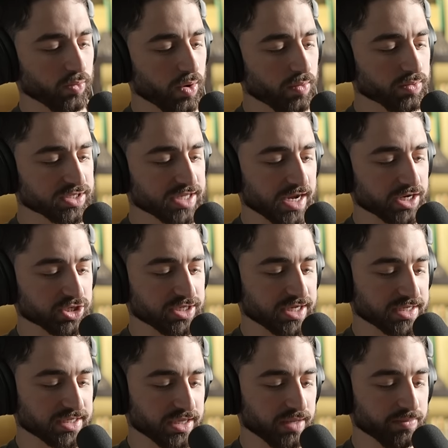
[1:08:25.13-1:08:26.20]
One was actually
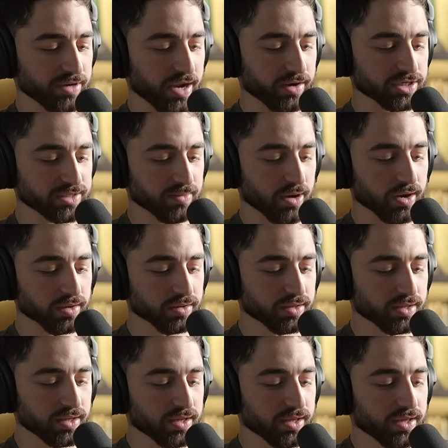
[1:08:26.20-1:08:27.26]
testing the lipid energy model.
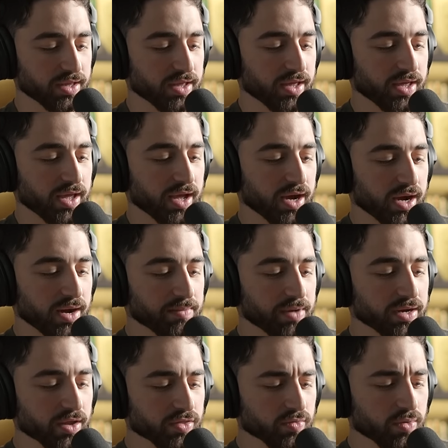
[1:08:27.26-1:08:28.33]
Um,
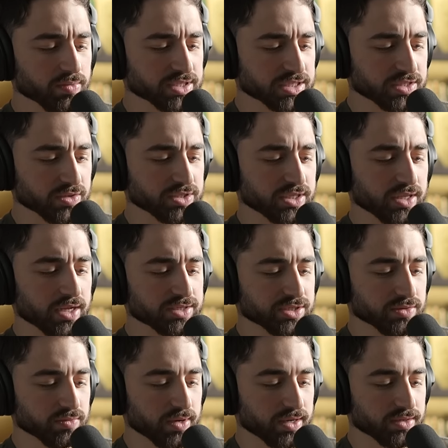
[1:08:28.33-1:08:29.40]
another one was a
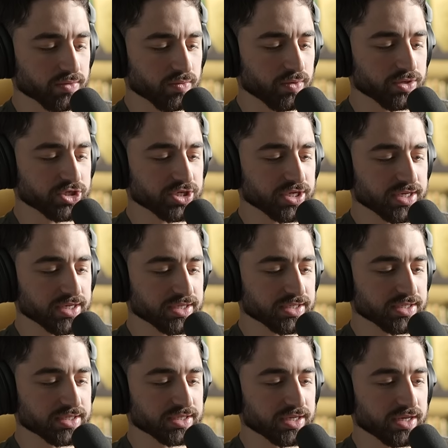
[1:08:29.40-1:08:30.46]
sociological one, which
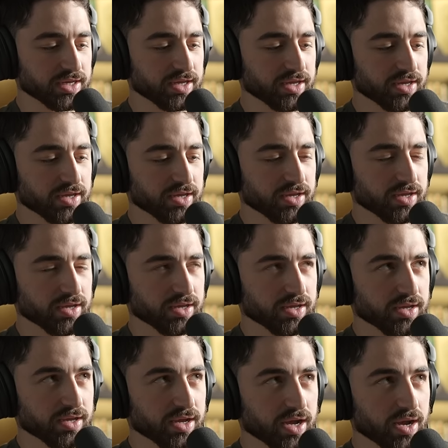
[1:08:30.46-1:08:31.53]
is
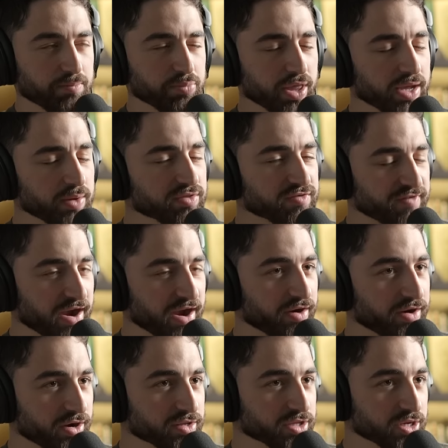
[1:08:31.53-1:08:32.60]
I'm playing with fire
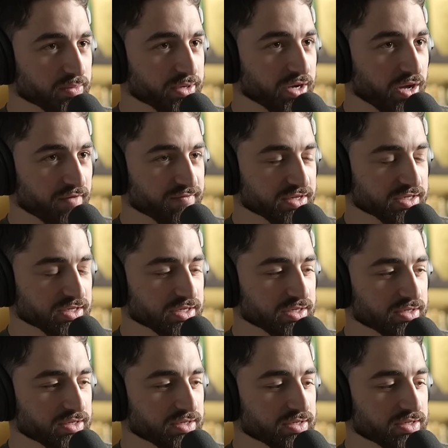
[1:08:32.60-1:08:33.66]
here a little bit, obviously.
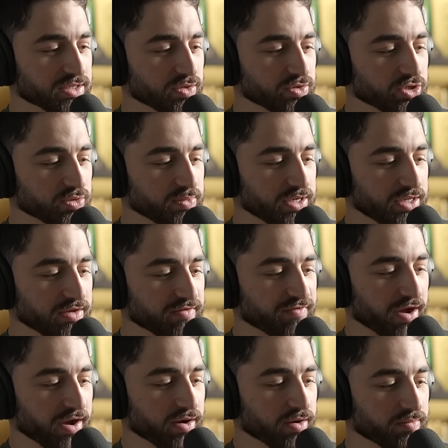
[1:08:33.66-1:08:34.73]
Social media
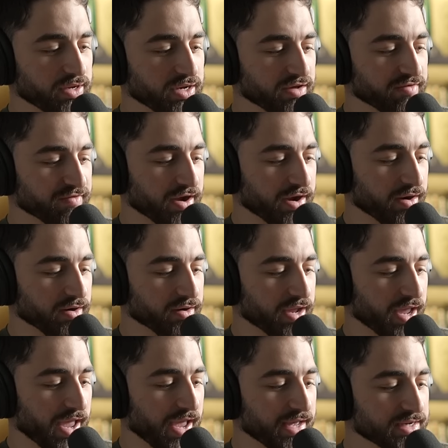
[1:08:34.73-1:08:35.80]
fire, media fire.
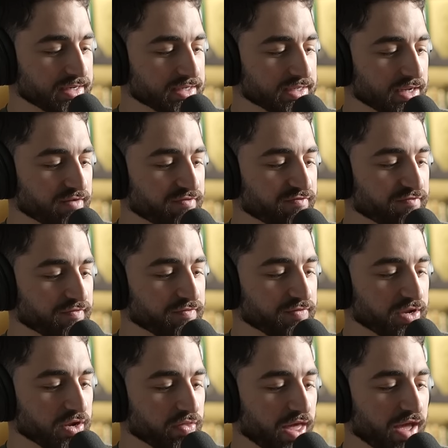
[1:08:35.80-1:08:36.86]
And,
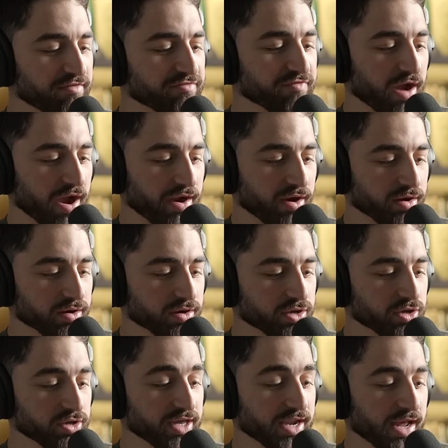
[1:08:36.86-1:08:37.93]
you know, that fire
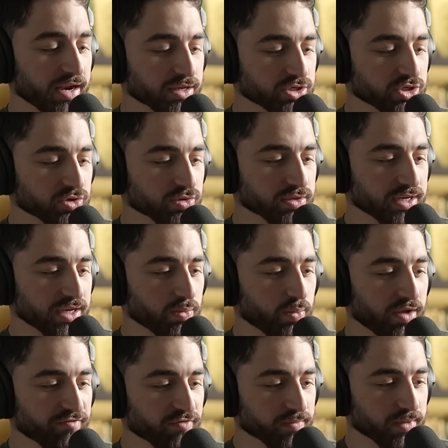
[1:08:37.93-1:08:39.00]
could get out of control and get
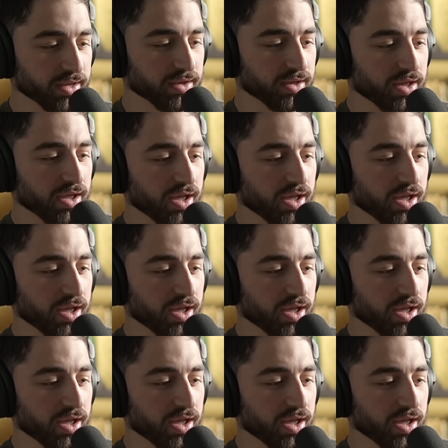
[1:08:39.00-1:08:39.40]
away from me.